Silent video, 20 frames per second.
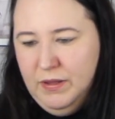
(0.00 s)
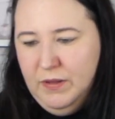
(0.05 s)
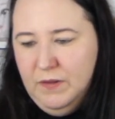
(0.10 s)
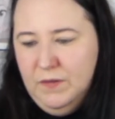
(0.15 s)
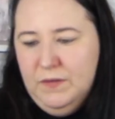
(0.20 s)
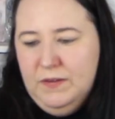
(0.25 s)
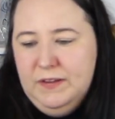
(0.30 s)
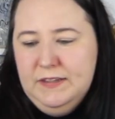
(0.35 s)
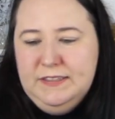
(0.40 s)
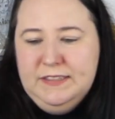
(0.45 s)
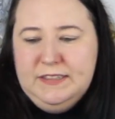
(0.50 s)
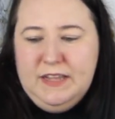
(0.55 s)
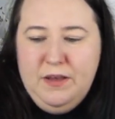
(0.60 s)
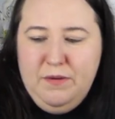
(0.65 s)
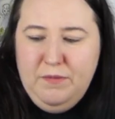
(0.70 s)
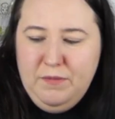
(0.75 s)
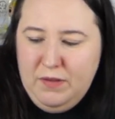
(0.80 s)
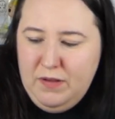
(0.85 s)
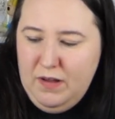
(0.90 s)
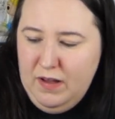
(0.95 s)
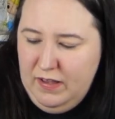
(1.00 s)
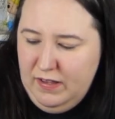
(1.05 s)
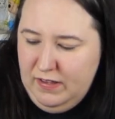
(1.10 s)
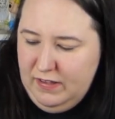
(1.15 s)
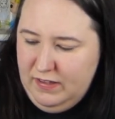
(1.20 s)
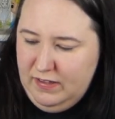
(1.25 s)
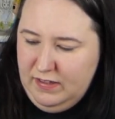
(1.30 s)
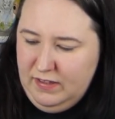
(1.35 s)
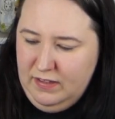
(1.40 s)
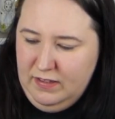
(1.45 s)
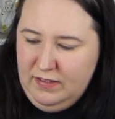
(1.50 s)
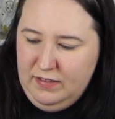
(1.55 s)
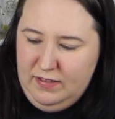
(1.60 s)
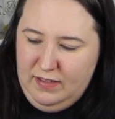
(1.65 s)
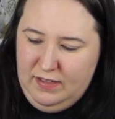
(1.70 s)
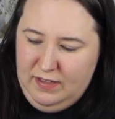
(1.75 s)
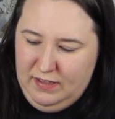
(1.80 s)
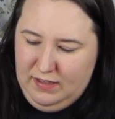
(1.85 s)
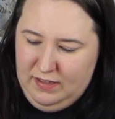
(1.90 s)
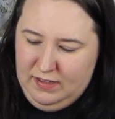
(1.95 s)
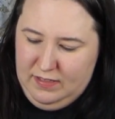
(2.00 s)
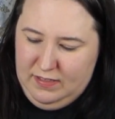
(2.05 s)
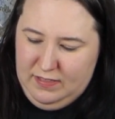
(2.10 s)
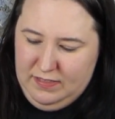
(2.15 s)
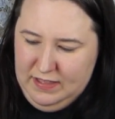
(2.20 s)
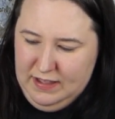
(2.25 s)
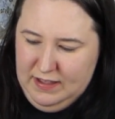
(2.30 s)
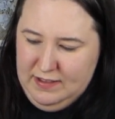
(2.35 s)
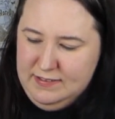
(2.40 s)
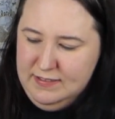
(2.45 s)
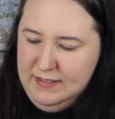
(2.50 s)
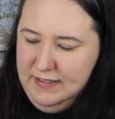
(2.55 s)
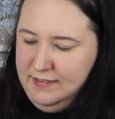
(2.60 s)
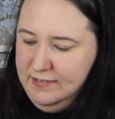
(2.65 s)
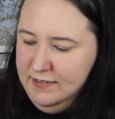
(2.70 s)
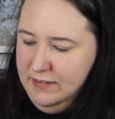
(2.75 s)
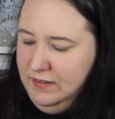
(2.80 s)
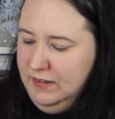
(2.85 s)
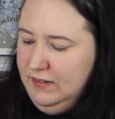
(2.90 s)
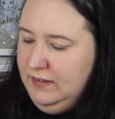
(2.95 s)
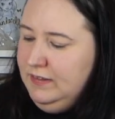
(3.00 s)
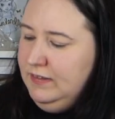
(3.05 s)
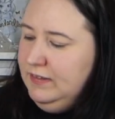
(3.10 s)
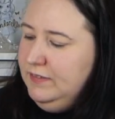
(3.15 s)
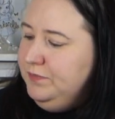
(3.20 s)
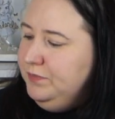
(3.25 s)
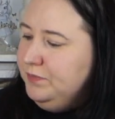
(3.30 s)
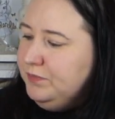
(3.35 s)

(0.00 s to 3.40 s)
We also got her this little